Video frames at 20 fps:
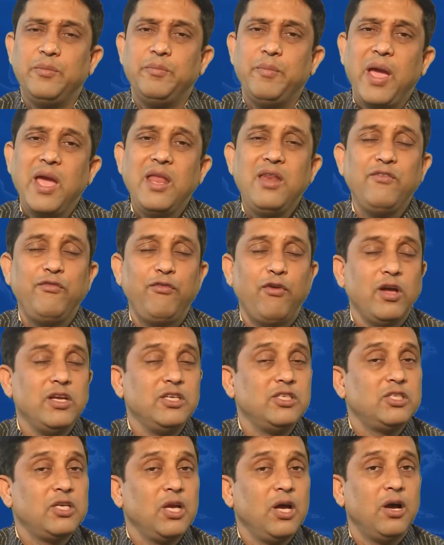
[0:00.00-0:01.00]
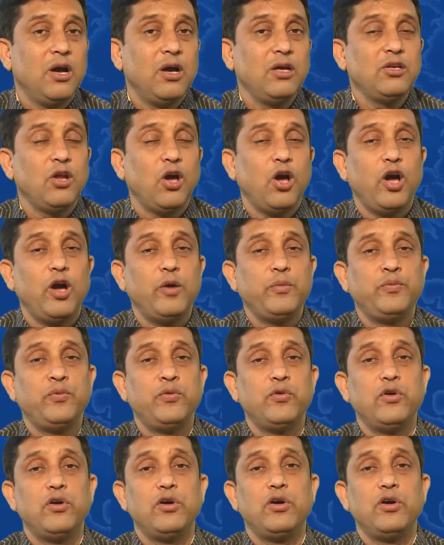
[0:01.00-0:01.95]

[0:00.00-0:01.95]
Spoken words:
main function of